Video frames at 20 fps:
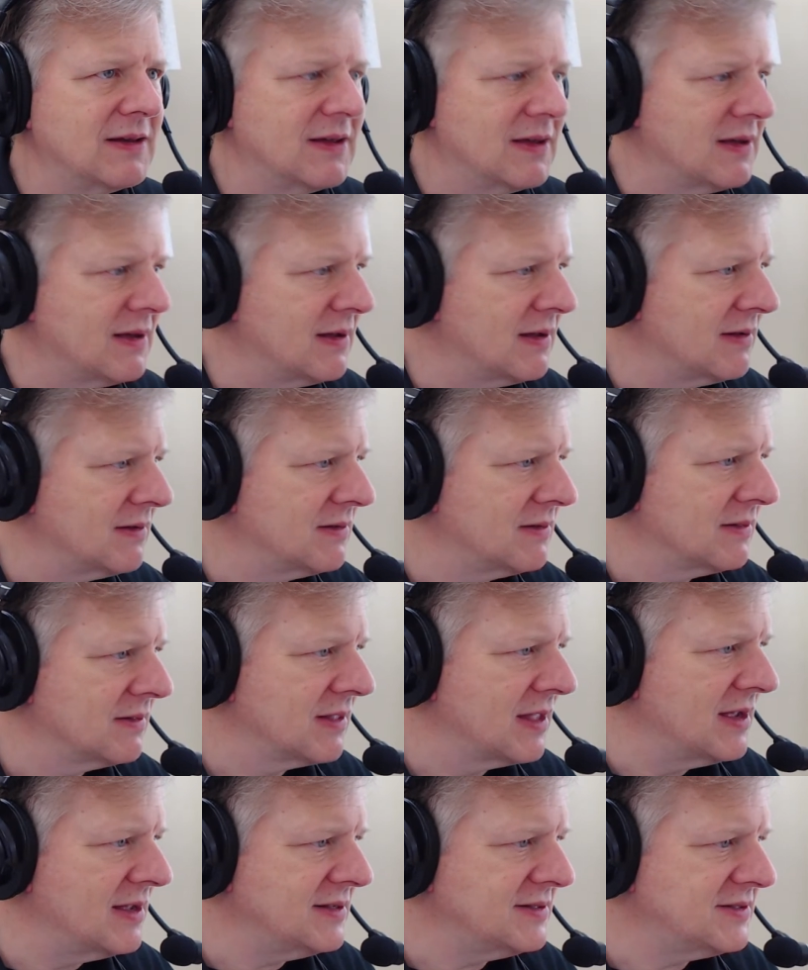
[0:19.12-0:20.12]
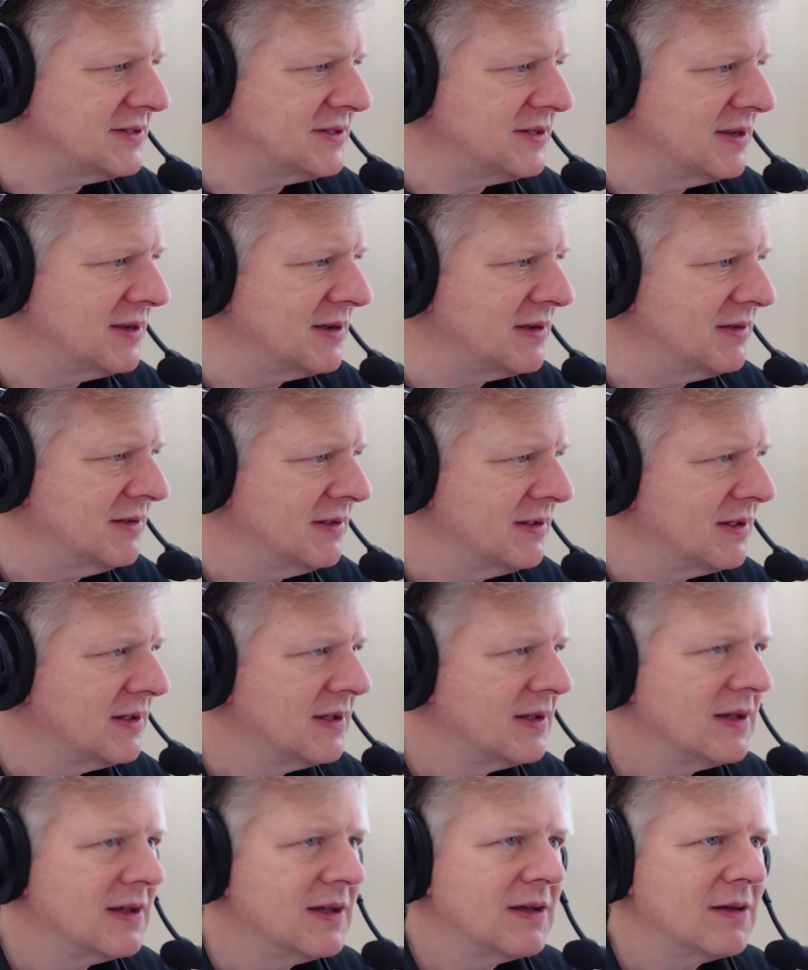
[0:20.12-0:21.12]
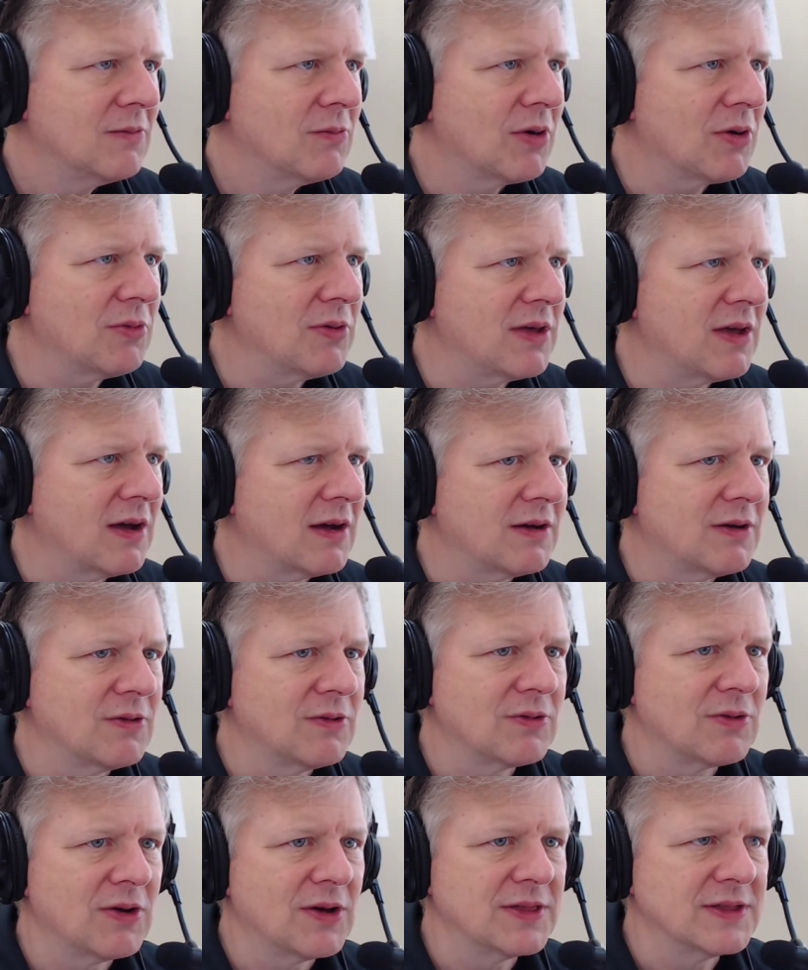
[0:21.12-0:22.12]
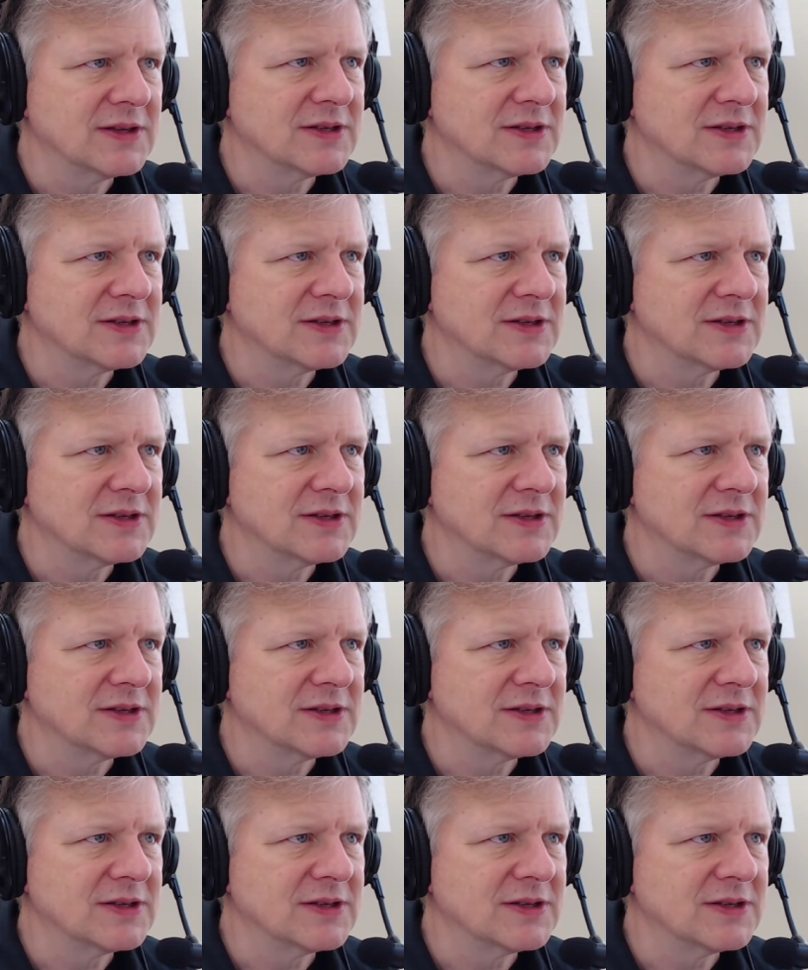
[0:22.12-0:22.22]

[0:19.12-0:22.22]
Les, what do we got going on